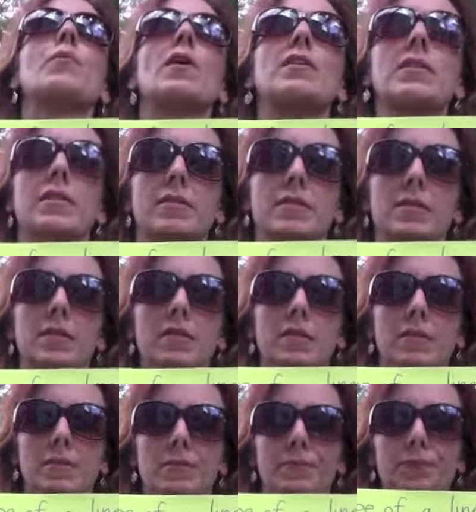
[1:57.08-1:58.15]

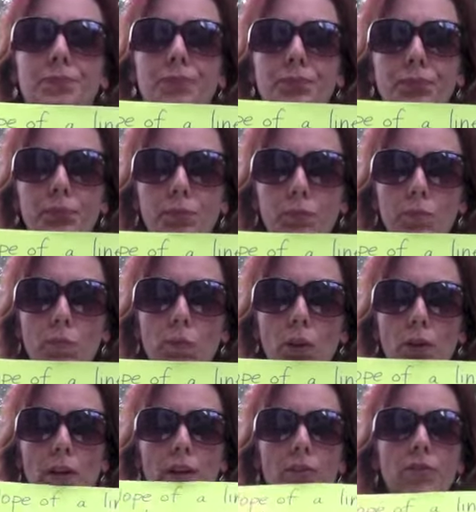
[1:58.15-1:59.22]
distance.
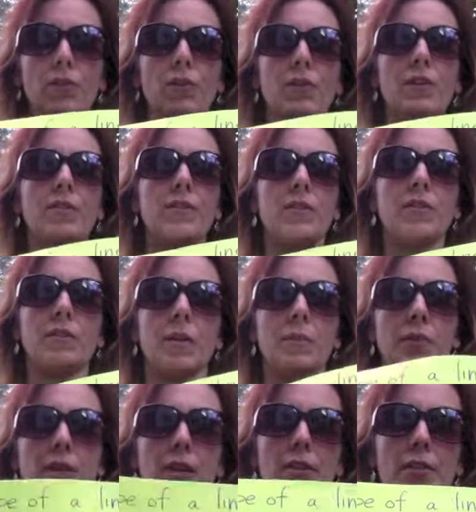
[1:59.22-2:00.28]
Okay, so this is
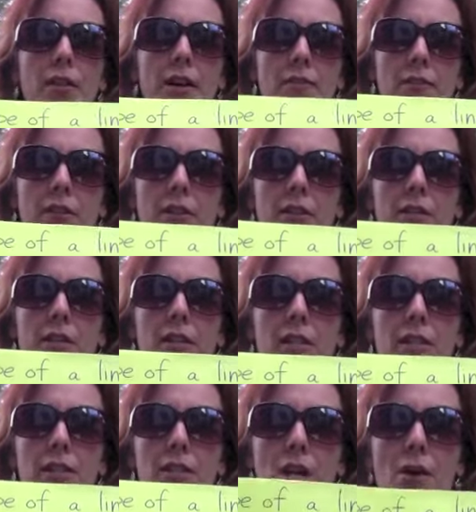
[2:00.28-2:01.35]
something you definitely
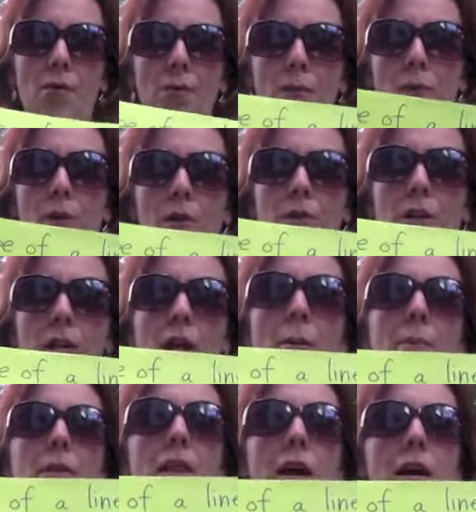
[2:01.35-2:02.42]
need to know. We're going to
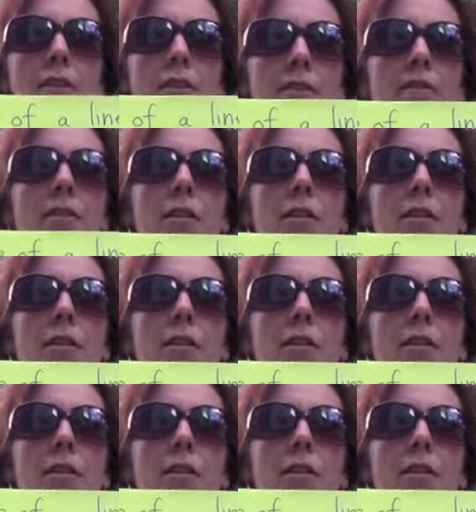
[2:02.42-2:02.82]
apply this in